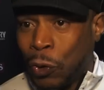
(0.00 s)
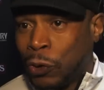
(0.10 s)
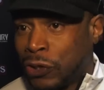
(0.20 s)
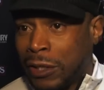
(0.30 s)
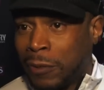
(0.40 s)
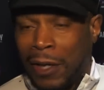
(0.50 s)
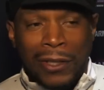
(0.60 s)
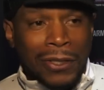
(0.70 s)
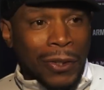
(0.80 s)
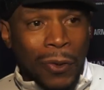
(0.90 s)
Uzi, whether
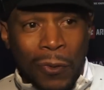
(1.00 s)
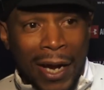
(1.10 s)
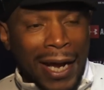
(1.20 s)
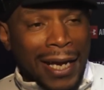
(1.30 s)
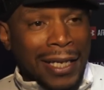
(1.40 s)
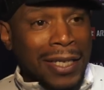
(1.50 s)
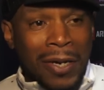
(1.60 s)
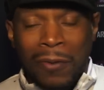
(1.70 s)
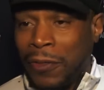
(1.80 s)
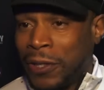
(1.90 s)
it's Lil Wayne,
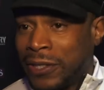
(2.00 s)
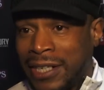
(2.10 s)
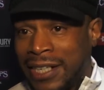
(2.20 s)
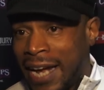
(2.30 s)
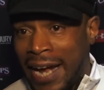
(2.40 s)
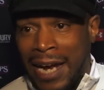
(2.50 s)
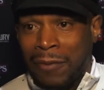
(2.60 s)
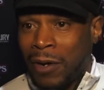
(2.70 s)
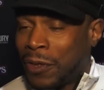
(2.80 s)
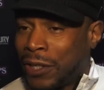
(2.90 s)
whether it's The
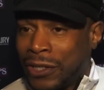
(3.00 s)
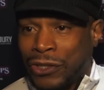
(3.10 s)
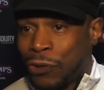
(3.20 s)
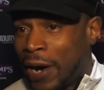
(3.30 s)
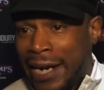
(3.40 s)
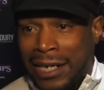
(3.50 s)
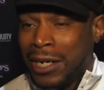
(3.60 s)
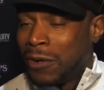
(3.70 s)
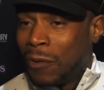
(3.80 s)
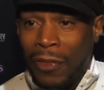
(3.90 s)
Game, whether it's Drake,
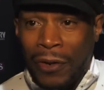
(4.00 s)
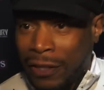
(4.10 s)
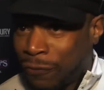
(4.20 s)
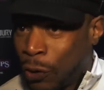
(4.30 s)
whether it's